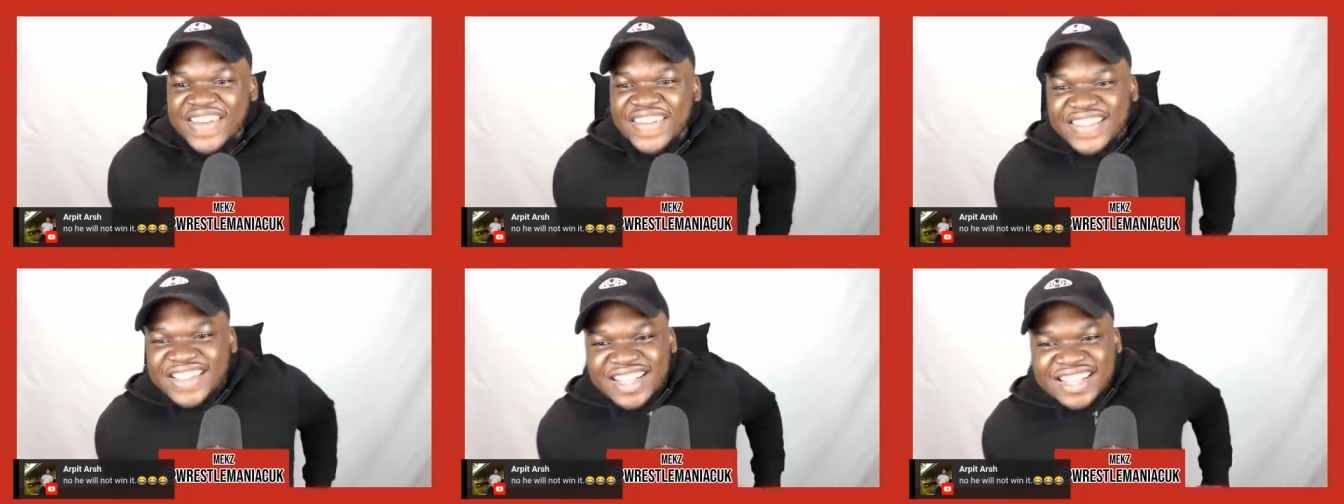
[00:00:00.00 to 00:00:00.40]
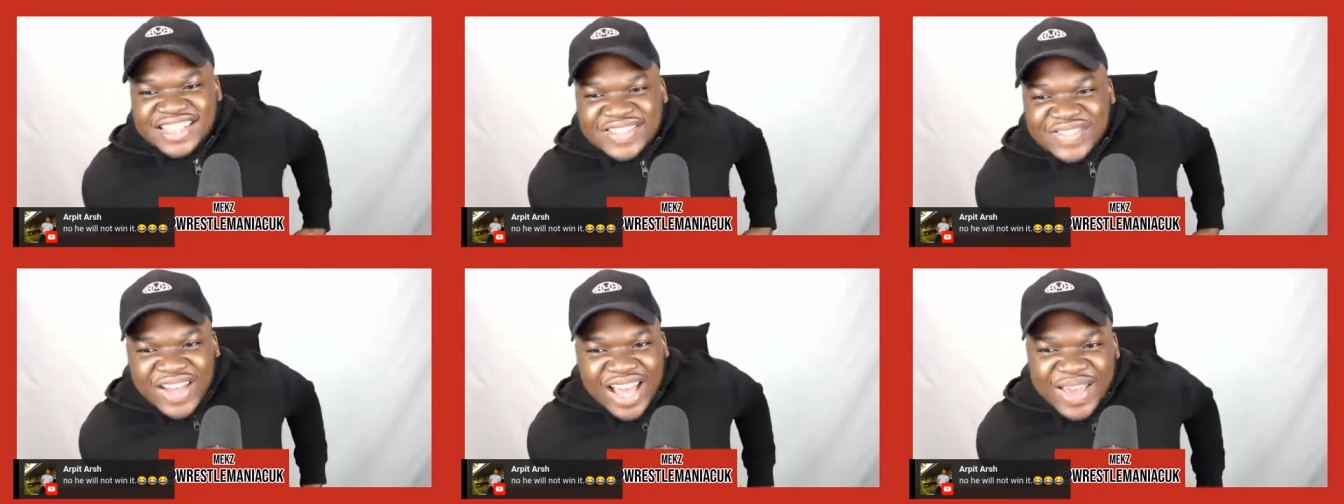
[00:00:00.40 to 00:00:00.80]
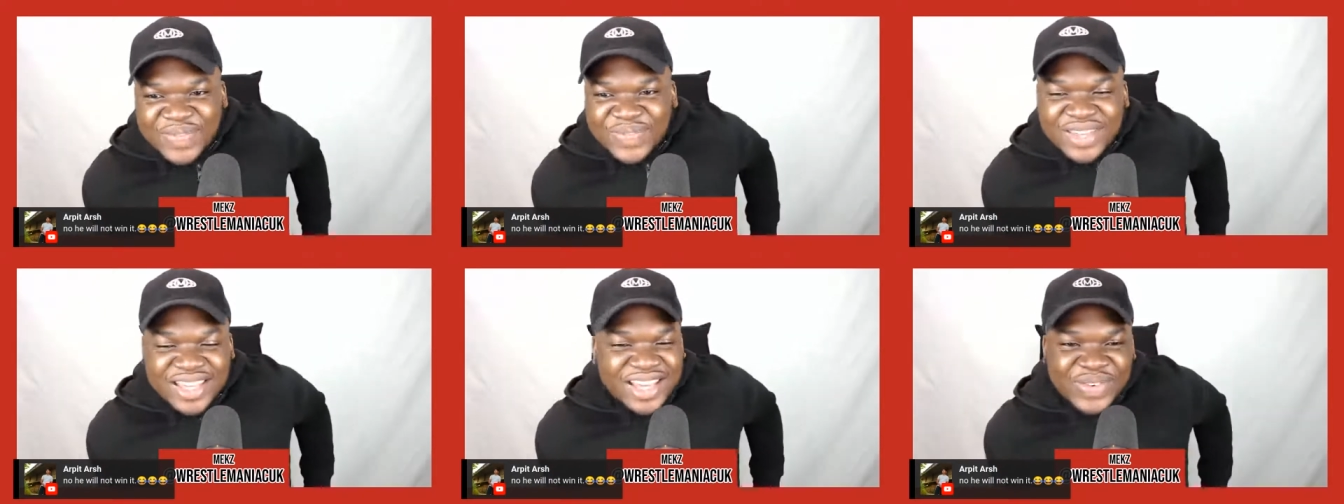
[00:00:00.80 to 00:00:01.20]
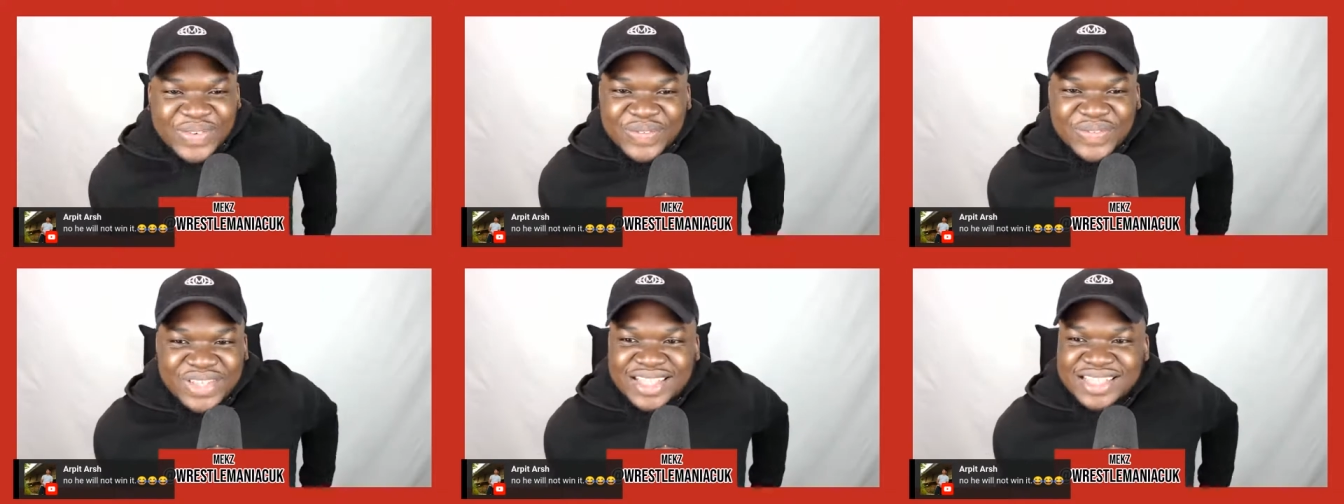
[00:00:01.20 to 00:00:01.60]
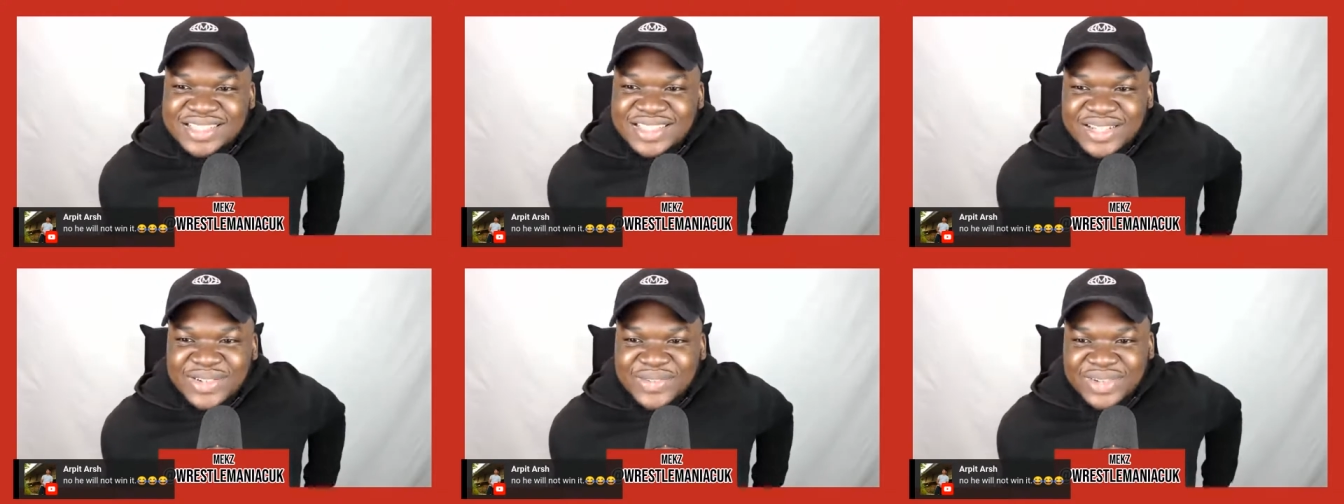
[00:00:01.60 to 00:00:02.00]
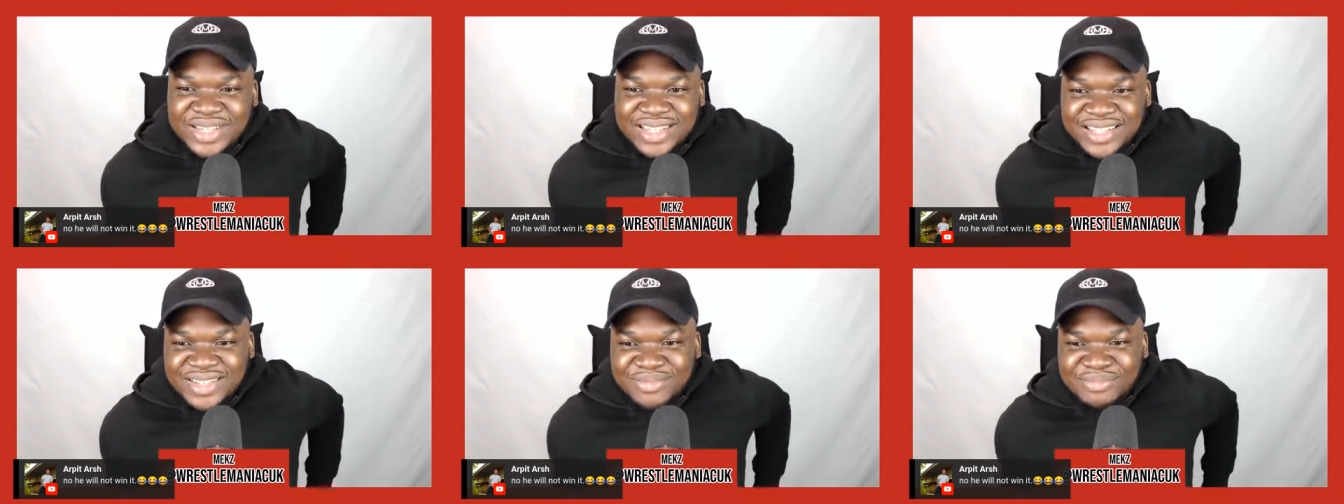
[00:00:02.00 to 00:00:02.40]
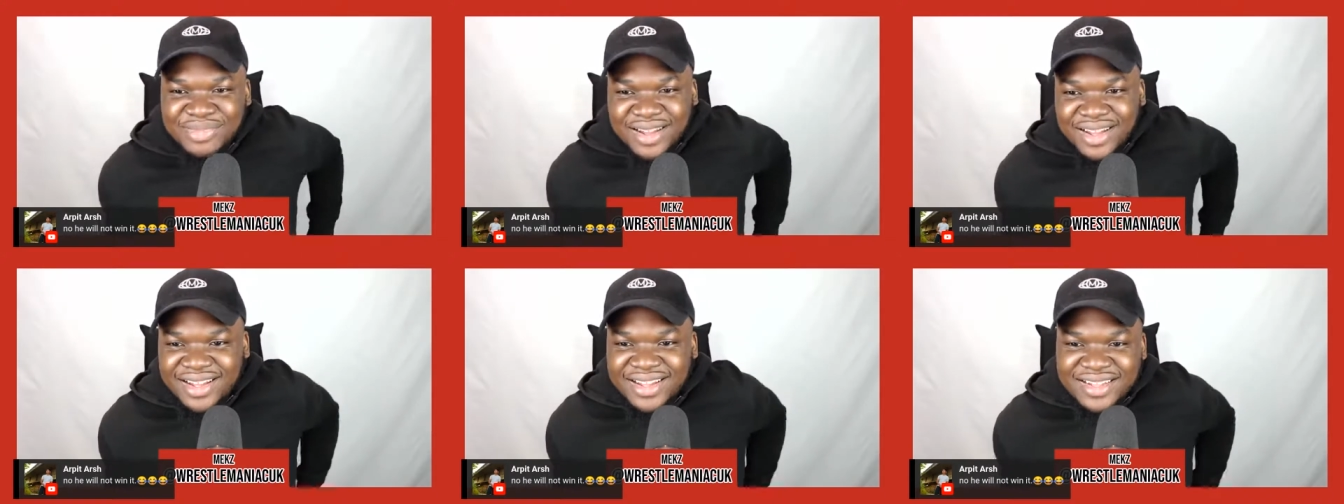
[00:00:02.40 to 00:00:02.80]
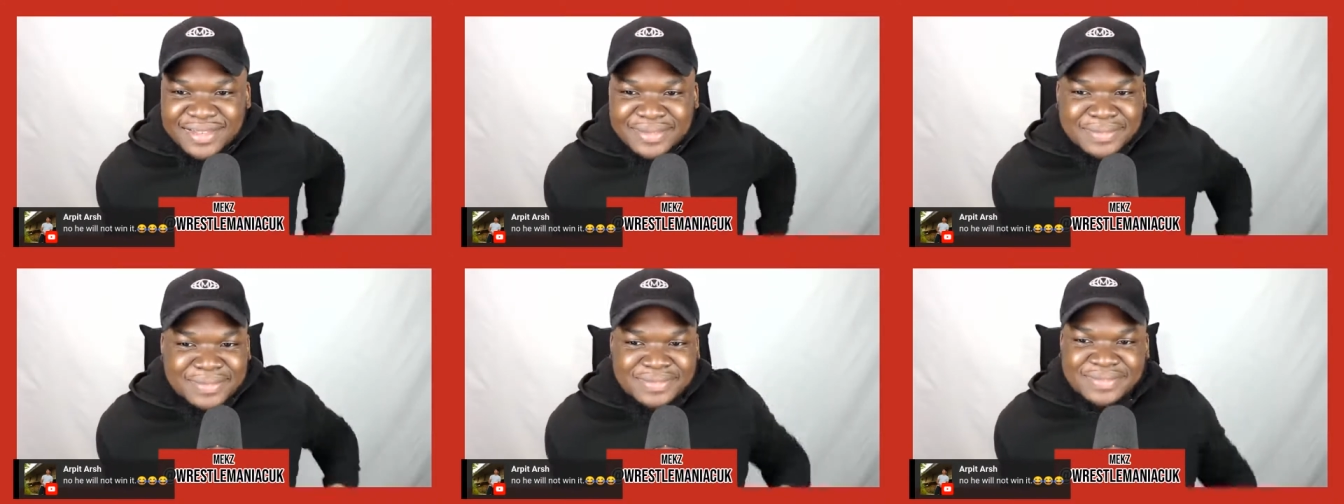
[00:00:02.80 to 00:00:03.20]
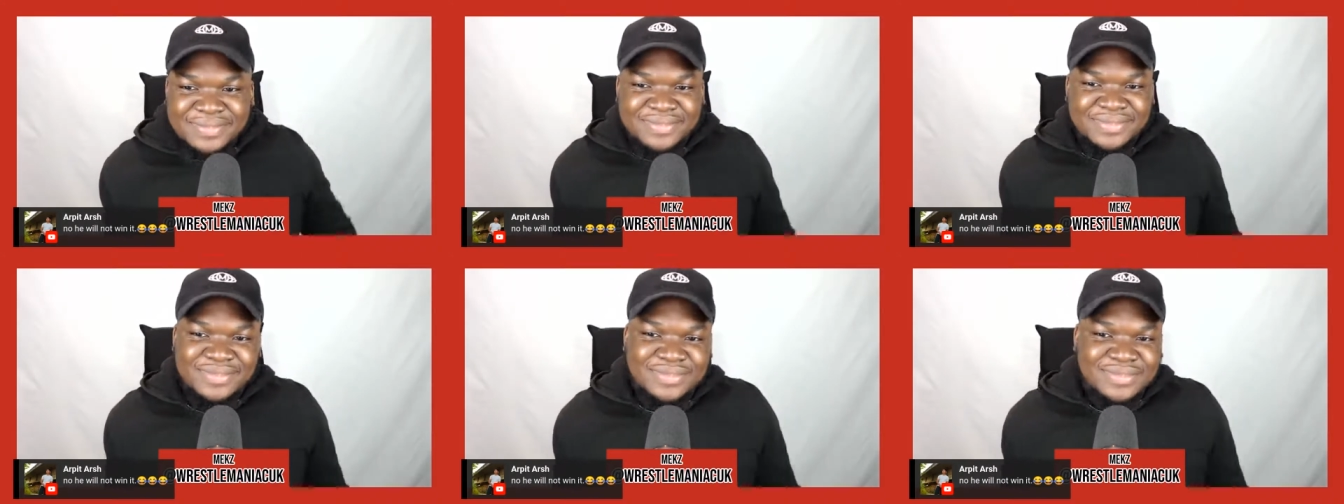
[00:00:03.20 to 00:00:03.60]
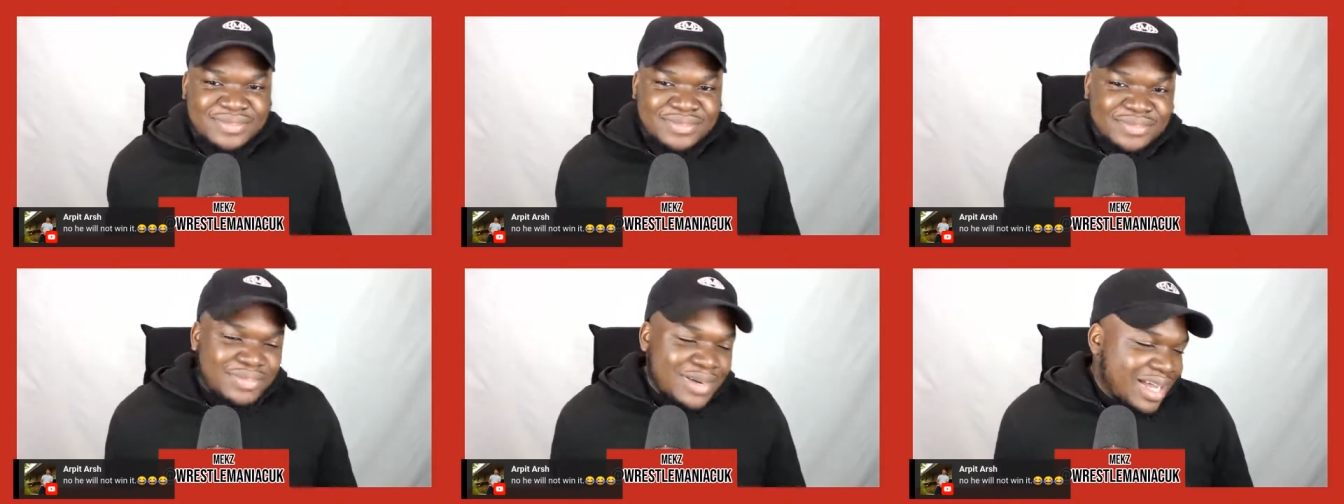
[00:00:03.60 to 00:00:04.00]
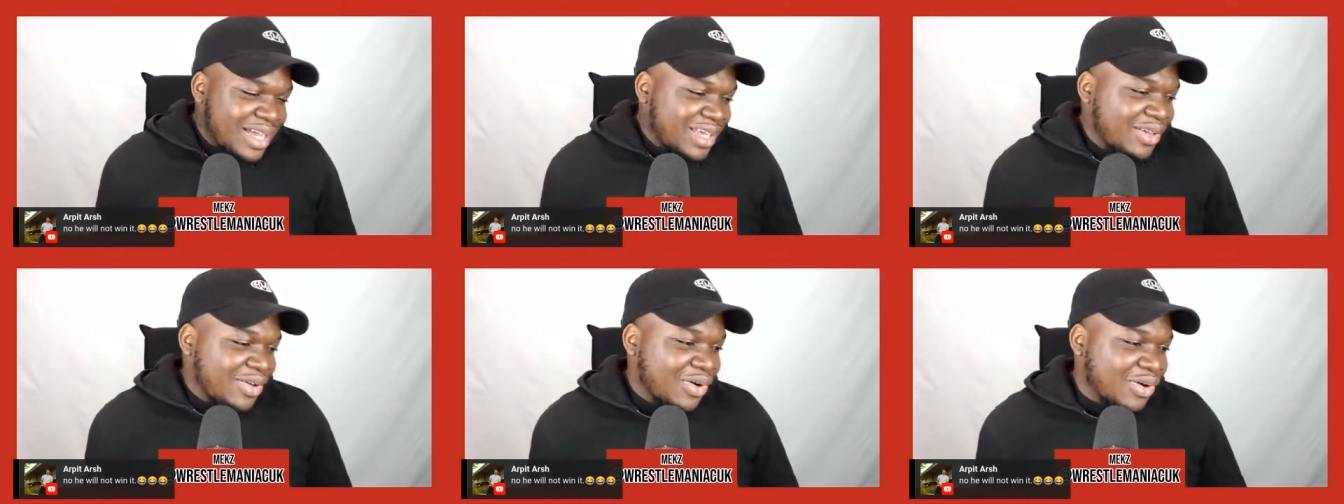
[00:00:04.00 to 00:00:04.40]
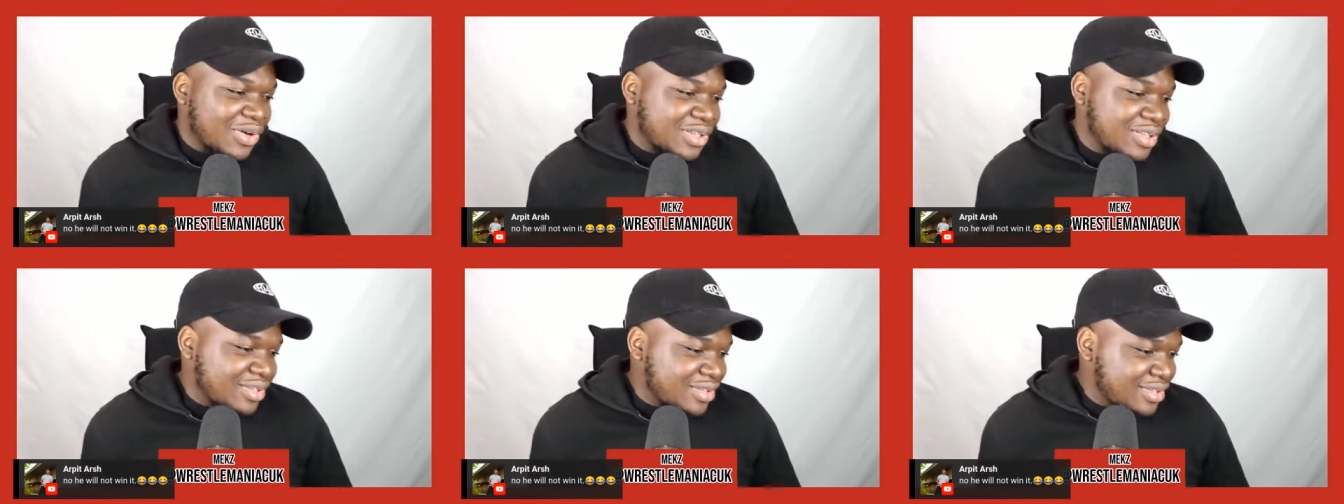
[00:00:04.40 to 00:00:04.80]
This is what I think. I don't think he's gonna win, but my God,